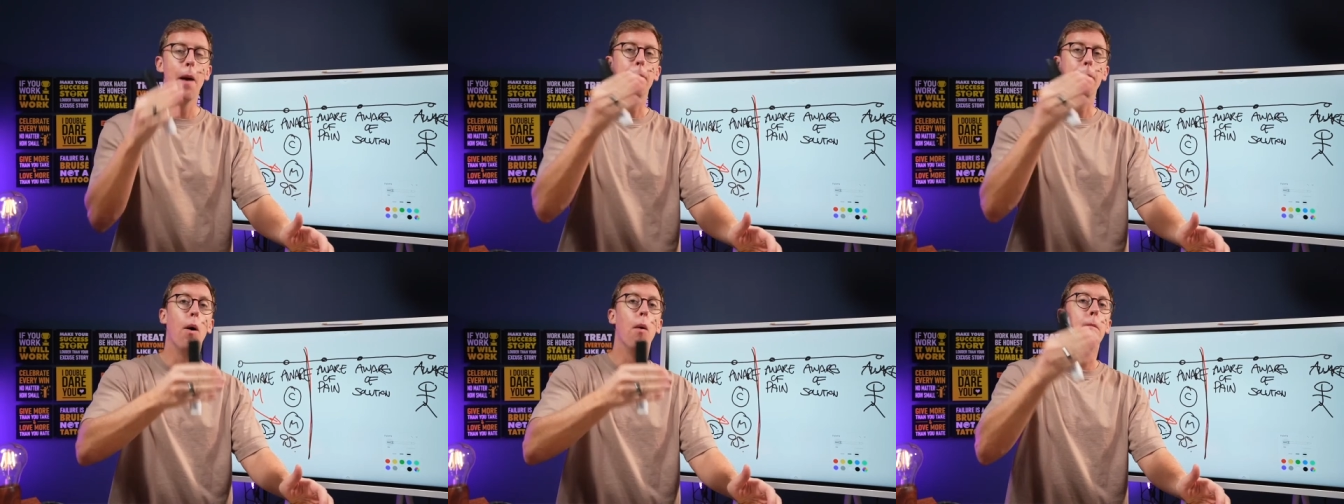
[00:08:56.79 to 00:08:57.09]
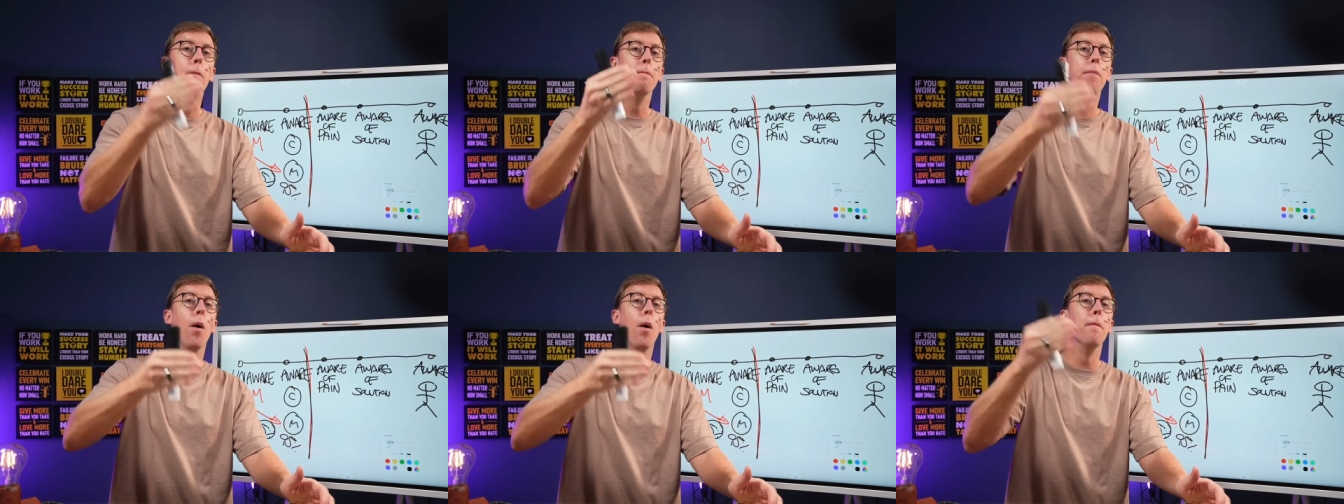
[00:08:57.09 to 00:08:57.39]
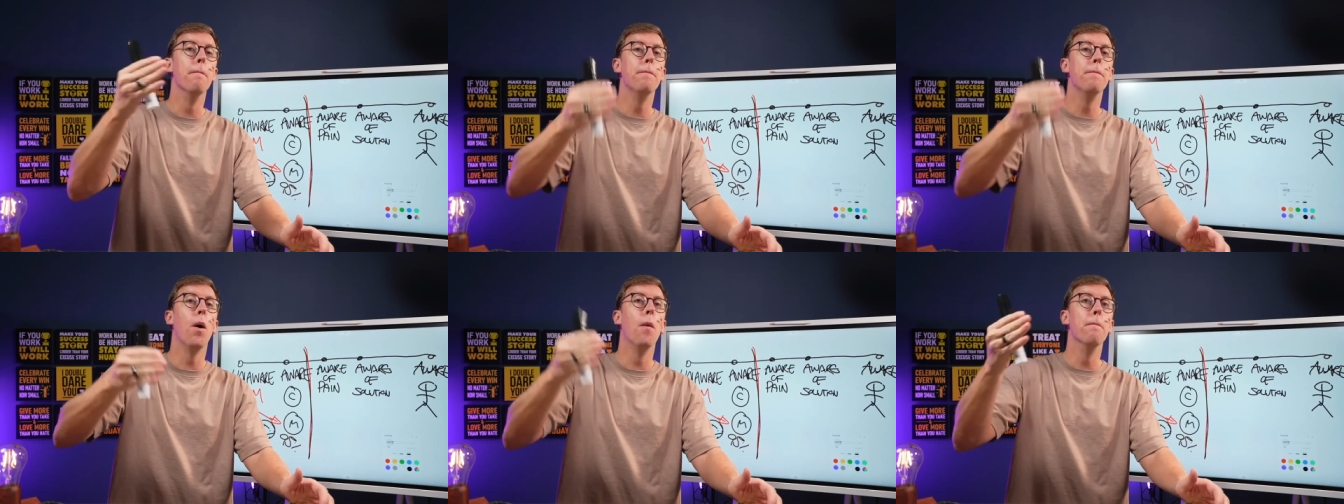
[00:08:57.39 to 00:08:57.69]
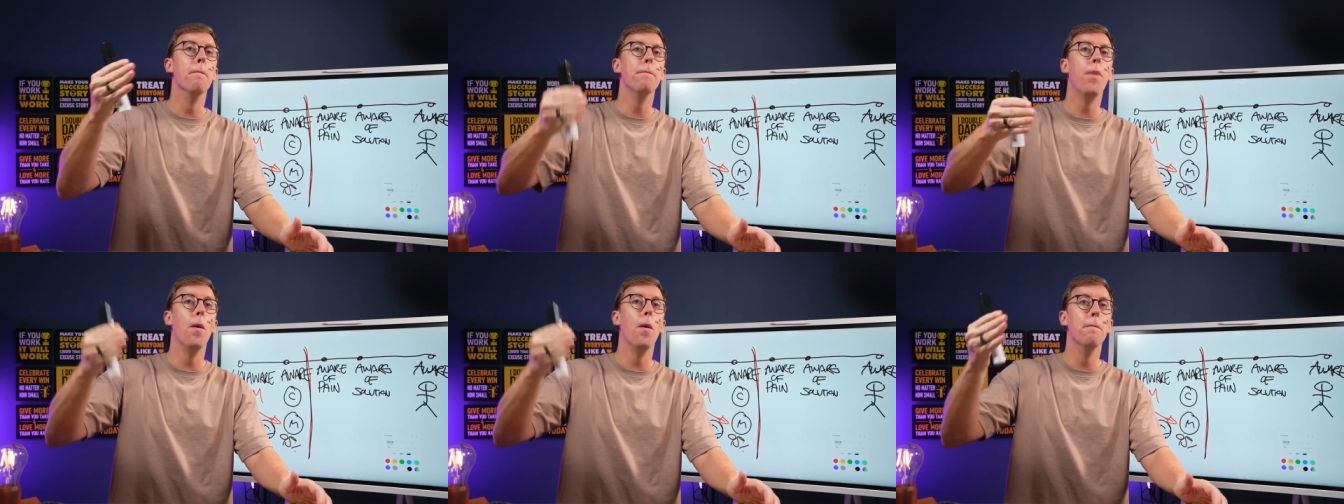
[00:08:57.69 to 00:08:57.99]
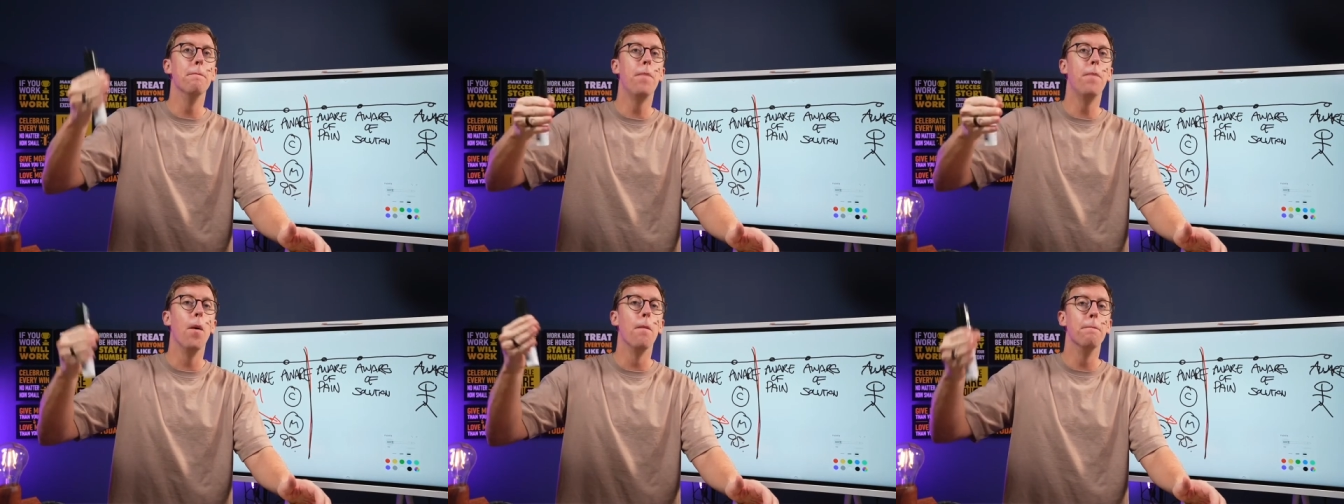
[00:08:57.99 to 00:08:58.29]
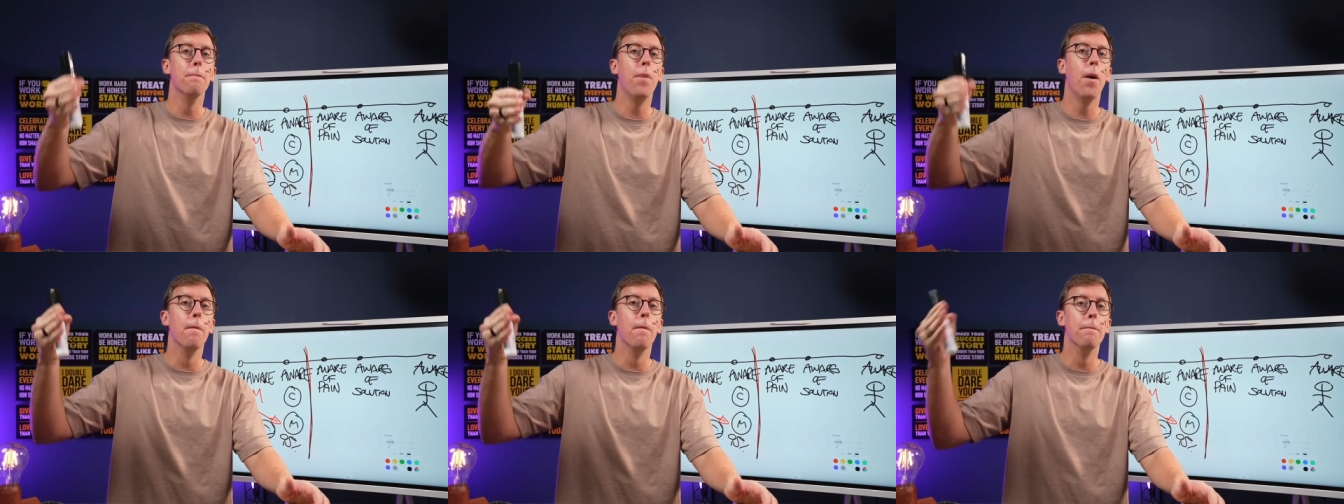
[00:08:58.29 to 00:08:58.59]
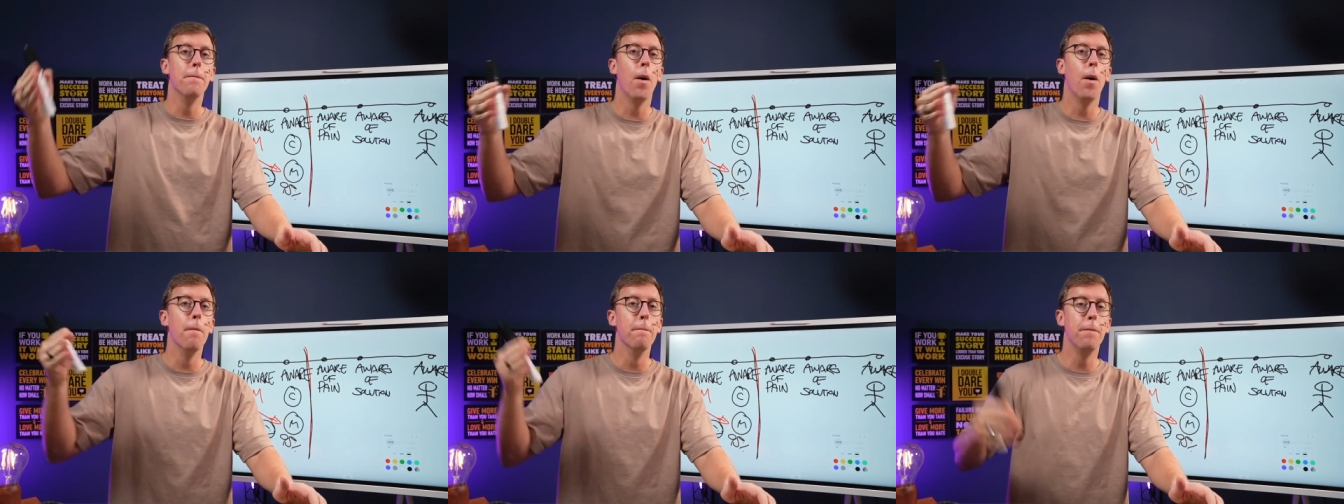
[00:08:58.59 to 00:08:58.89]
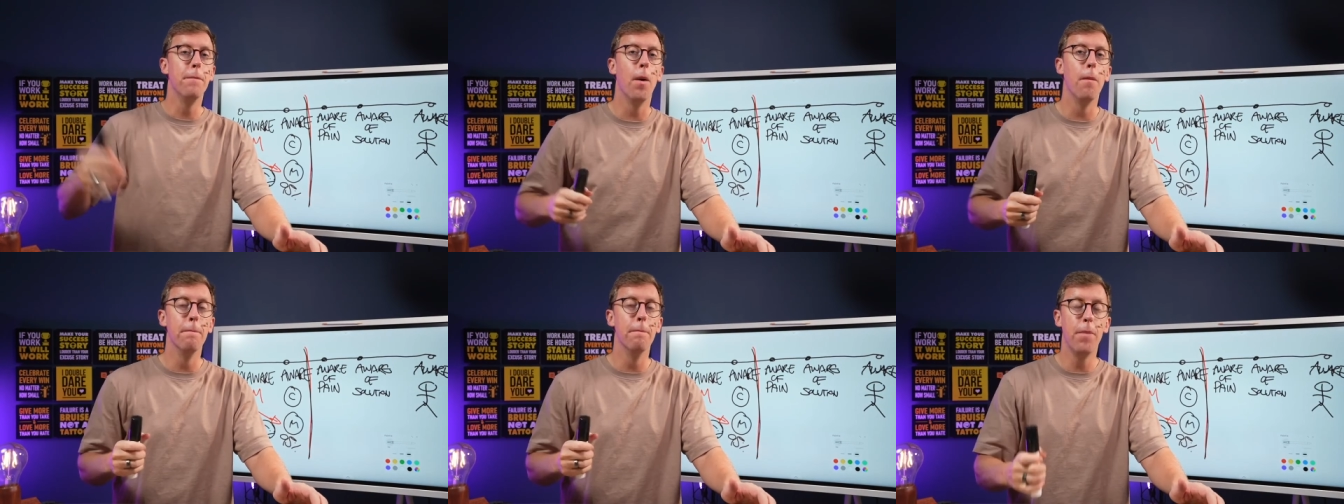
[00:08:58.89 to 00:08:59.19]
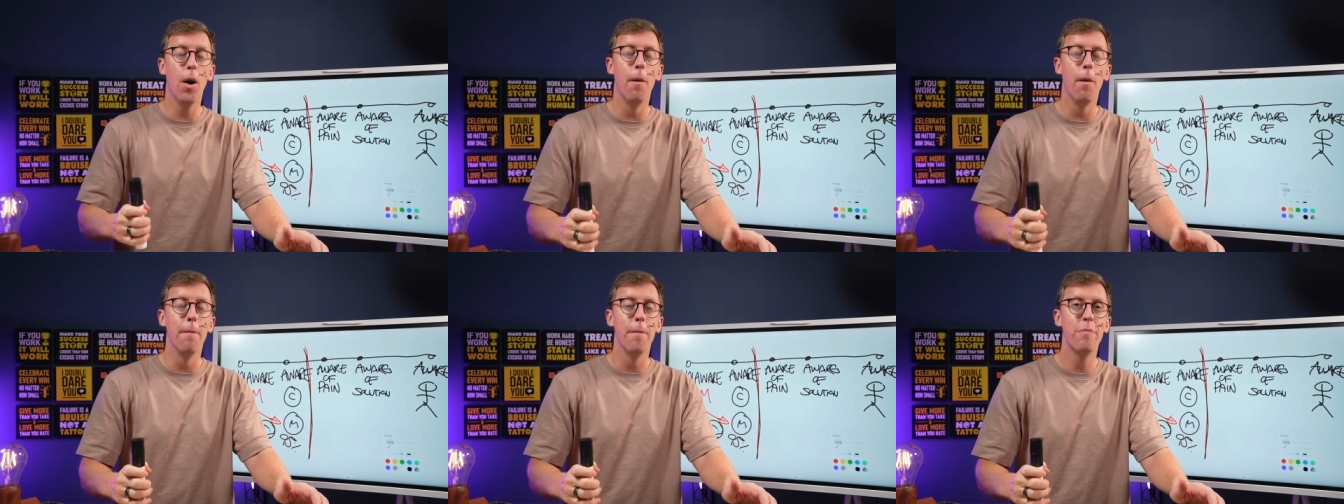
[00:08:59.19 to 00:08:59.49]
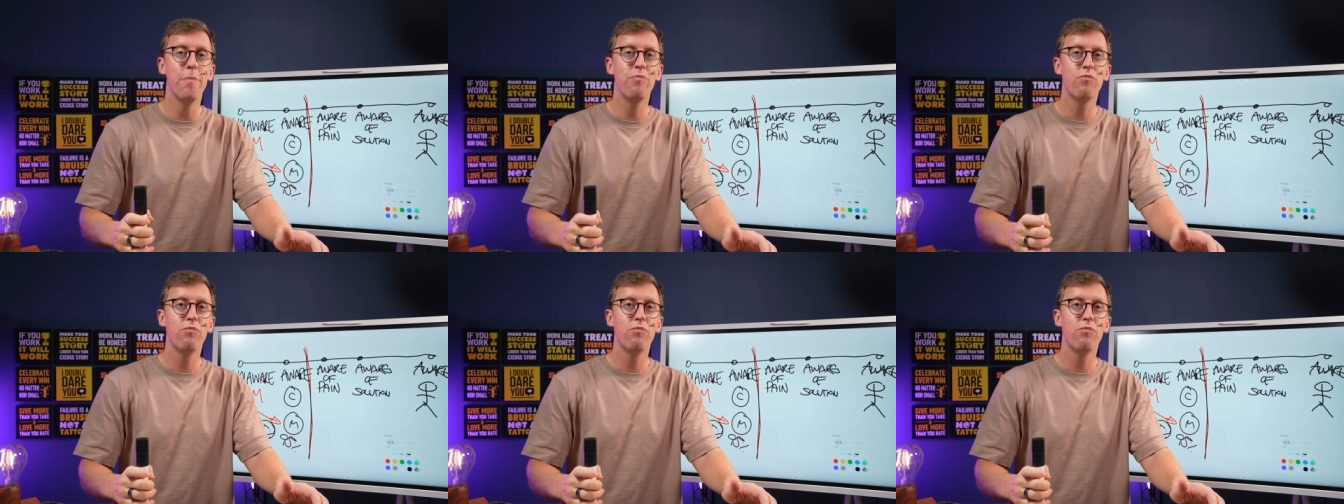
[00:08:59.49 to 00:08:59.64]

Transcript: Boom, boom, boom, boom, boom, boom, boom, boom, boom.